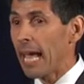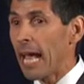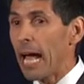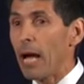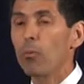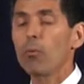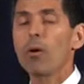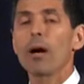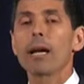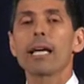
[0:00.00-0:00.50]
I
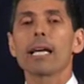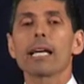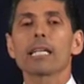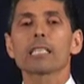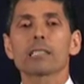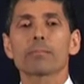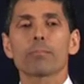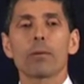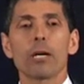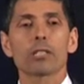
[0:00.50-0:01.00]
want to
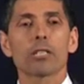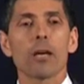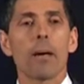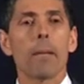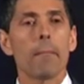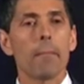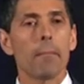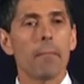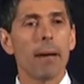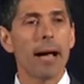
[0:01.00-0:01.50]
express
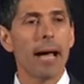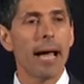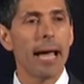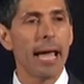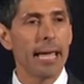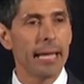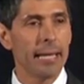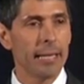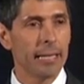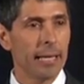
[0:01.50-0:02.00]

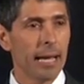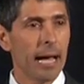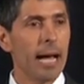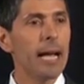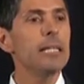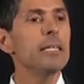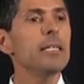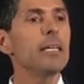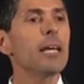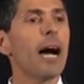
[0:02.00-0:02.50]
my
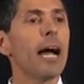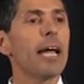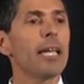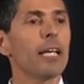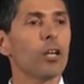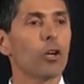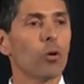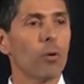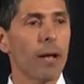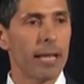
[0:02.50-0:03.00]

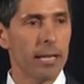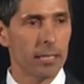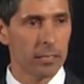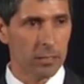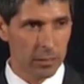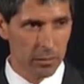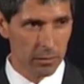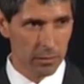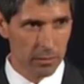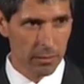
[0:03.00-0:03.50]
undying
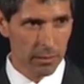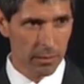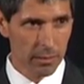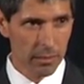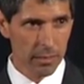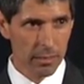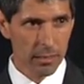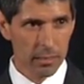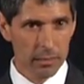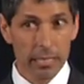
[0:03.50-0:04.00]
gratitude
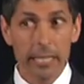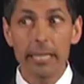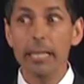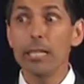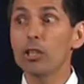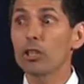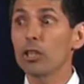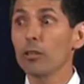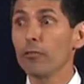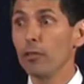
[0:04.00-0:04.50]
to
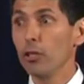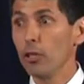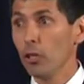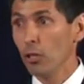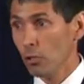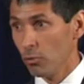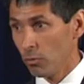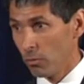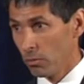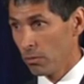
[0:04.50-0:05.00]
each of
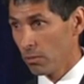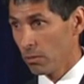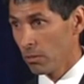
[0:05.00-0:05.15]
you